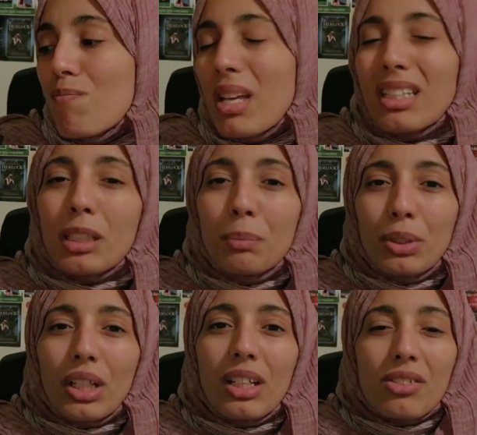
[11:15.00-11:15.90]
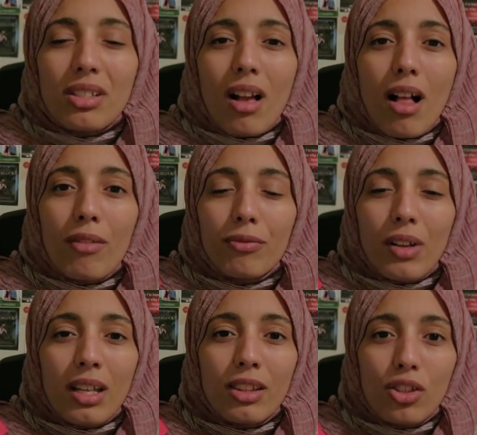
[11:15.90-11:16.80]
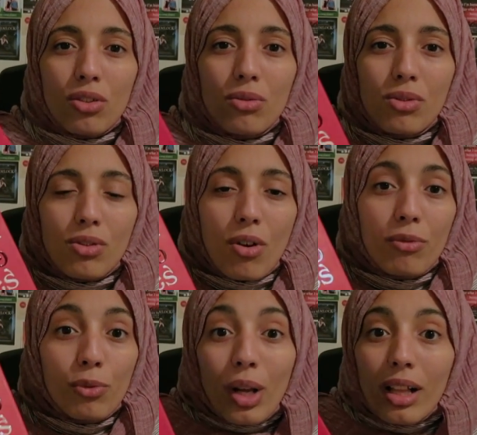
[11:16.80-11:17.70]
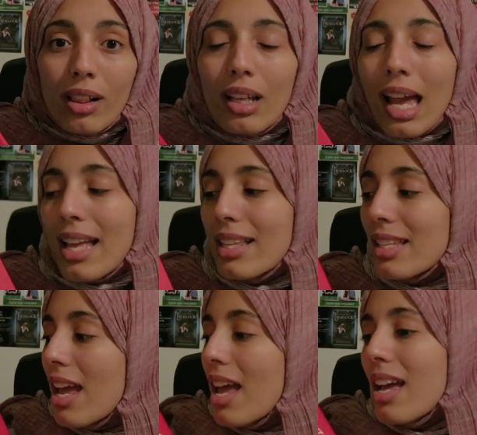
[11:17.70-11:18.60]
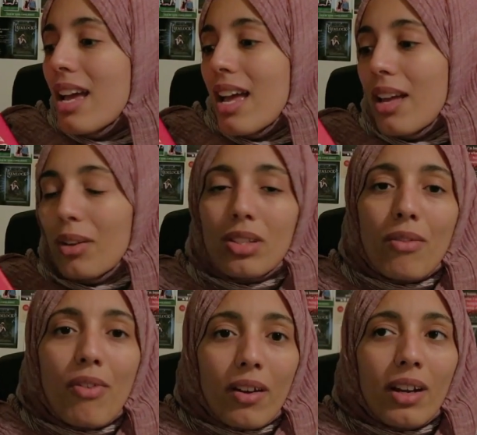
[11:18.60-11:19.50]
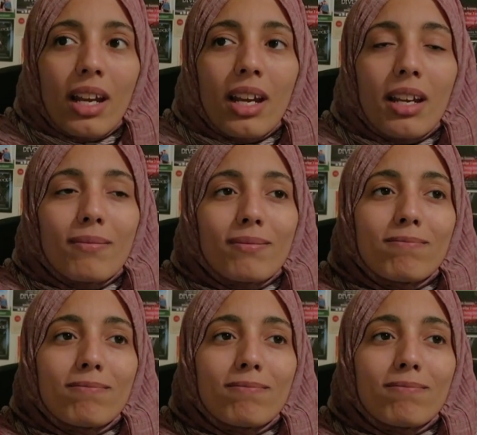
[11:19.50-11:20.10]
basically putting yourself in the shoes of Will, and it's a very